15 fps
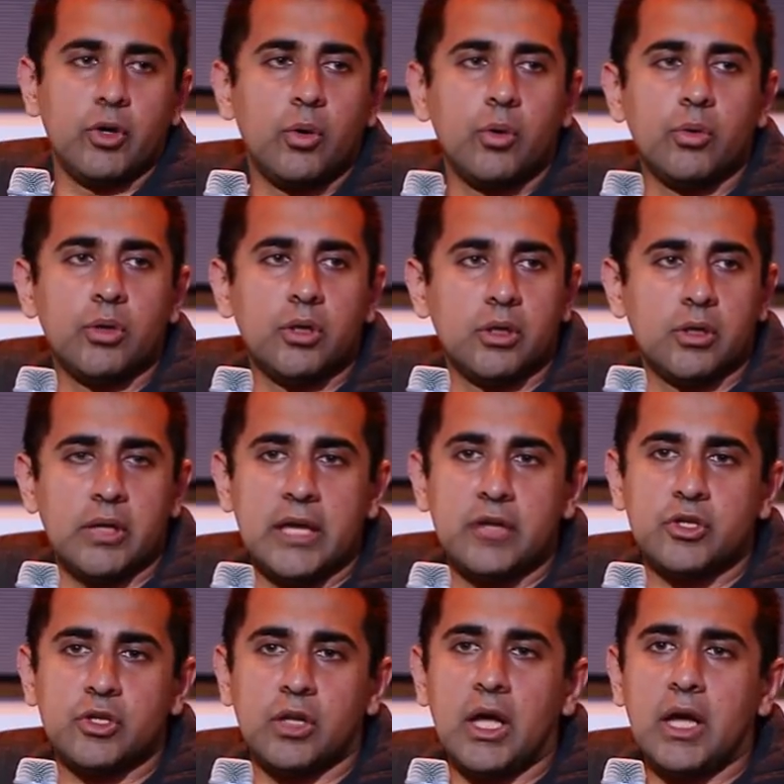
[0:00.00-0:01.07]
the whole
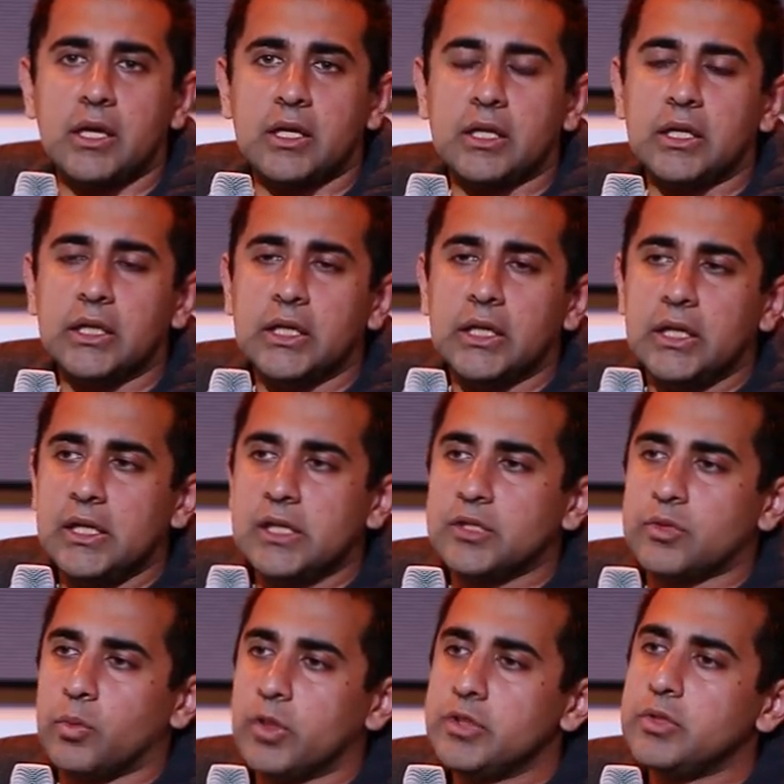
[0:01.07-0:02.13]
enchilada
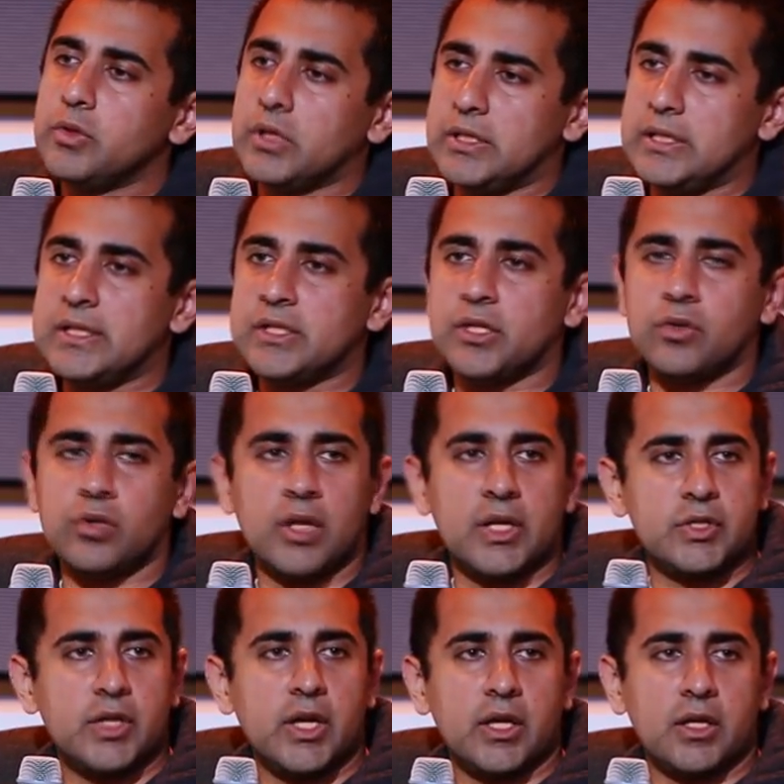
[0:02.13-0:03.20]
is once you can
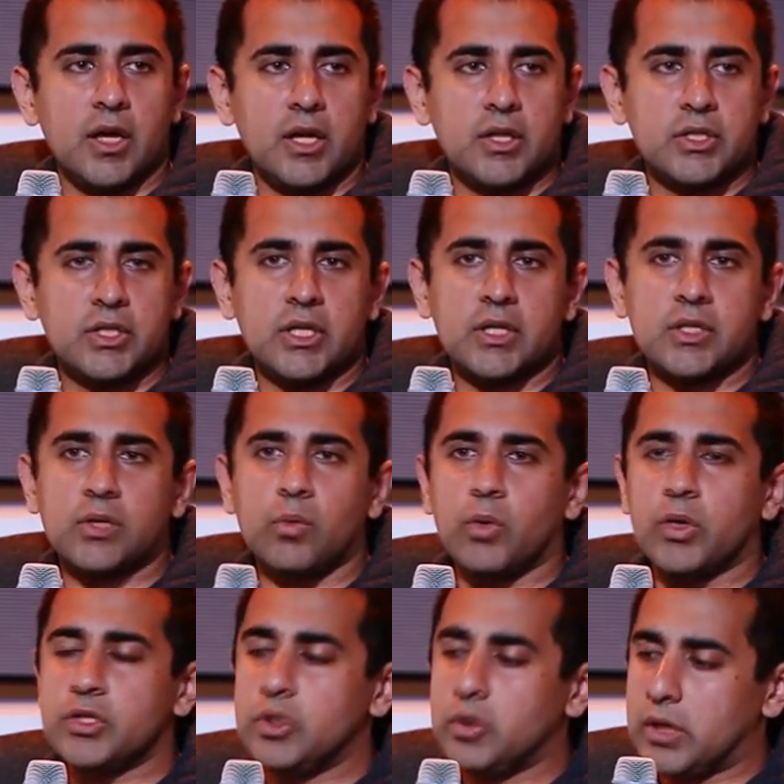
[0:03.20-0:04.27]
decentralize diagnostics,
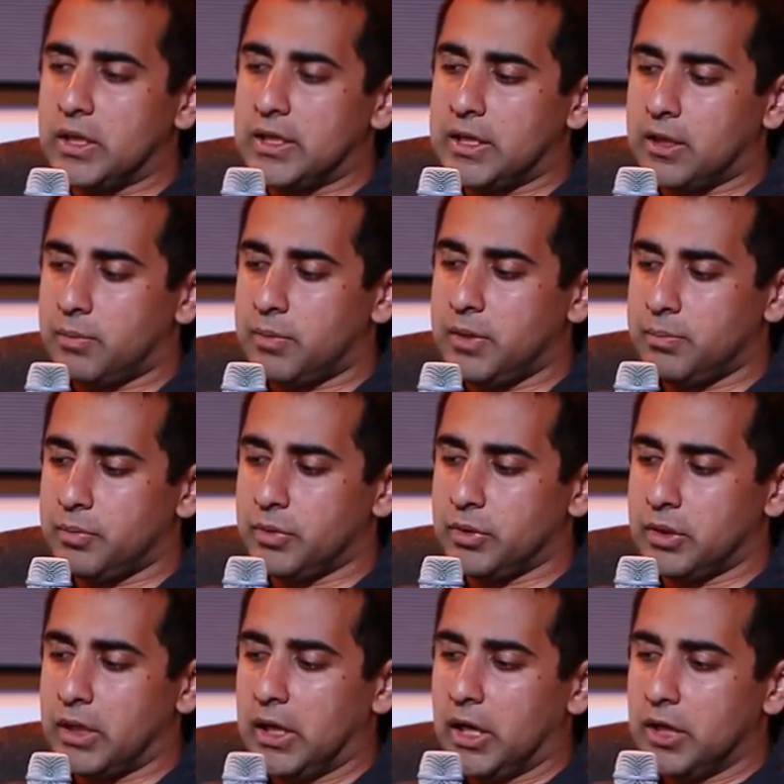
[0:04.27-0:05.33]
once you can get
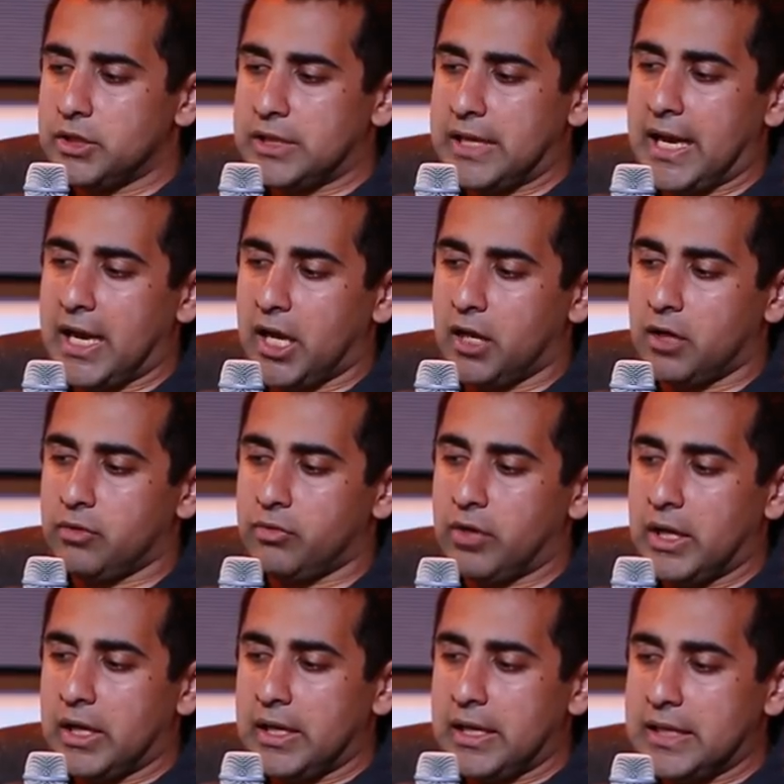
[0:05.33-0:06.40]
people to have
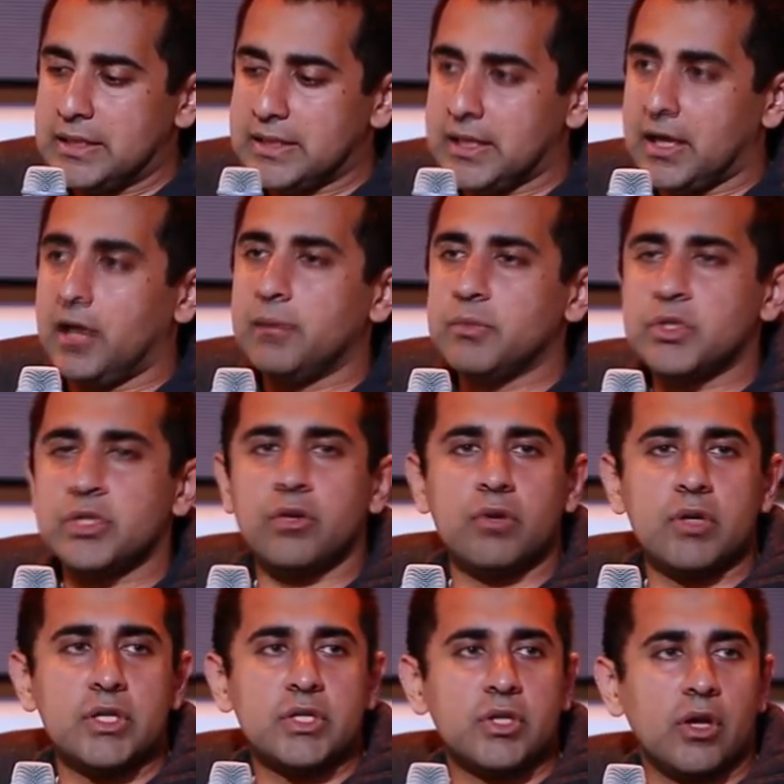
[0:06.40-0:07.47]
a time
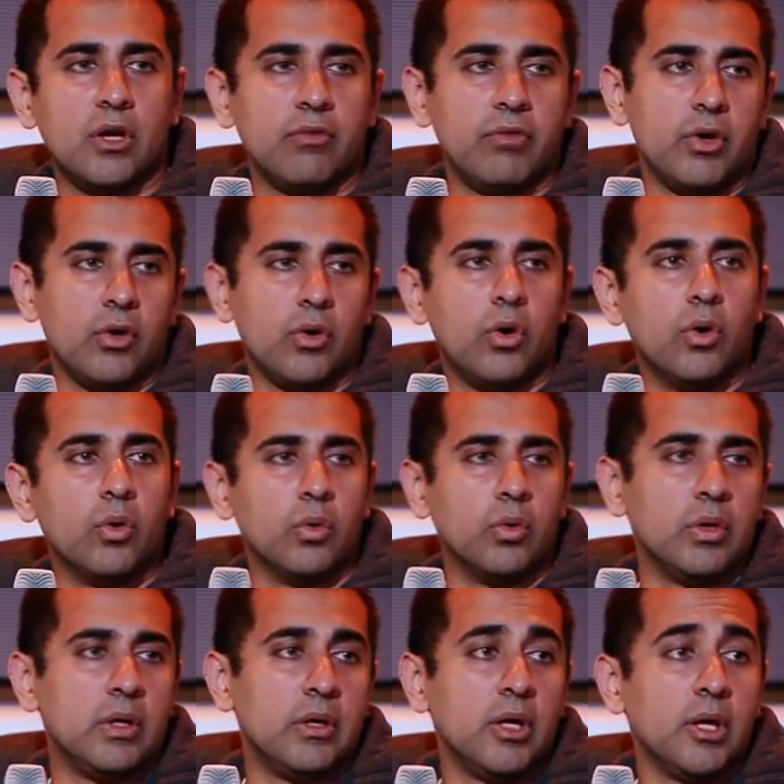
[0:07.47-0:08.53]
series of their
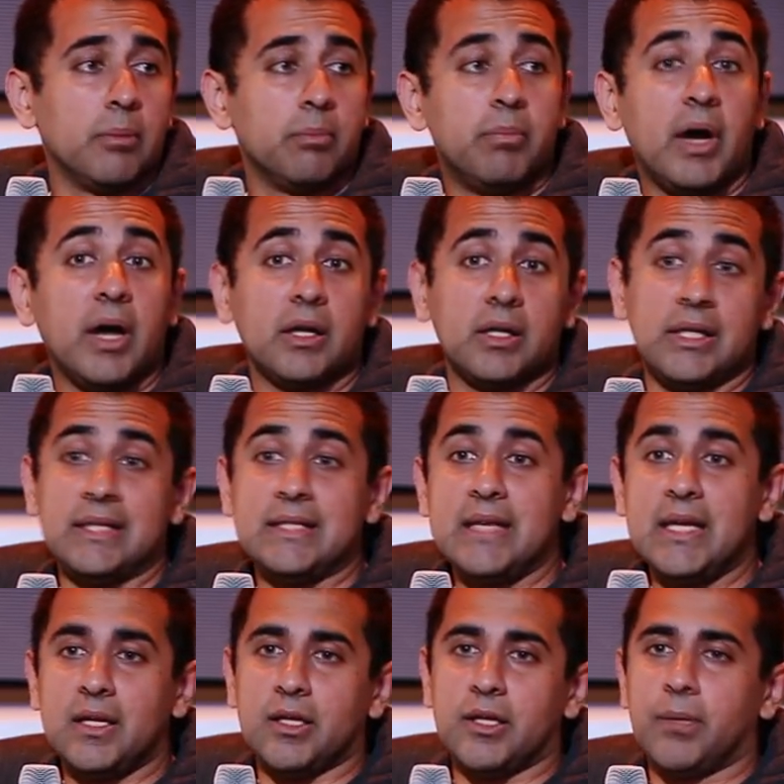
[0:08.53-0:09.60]
own bodily
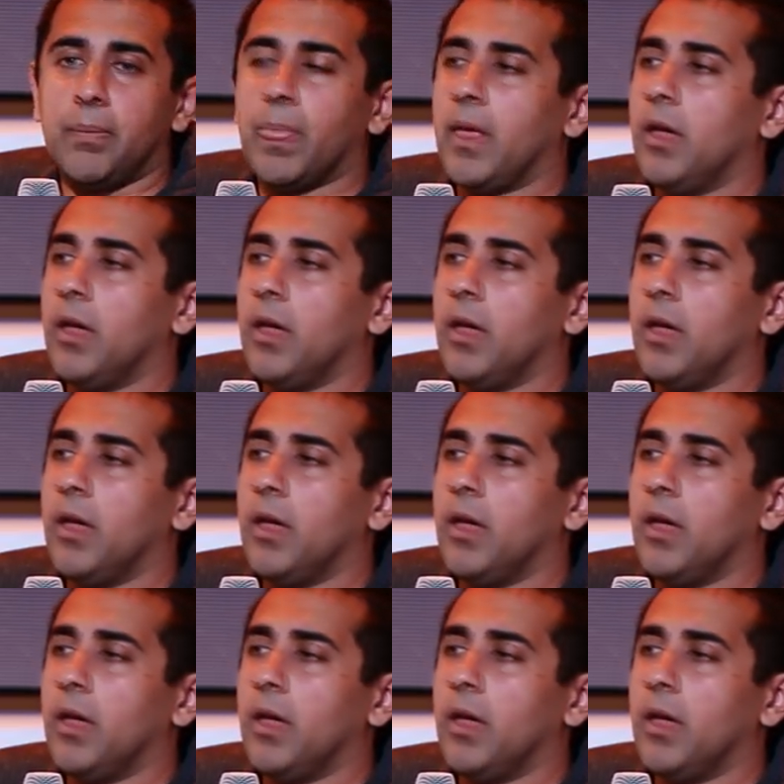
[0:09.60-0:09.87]
data,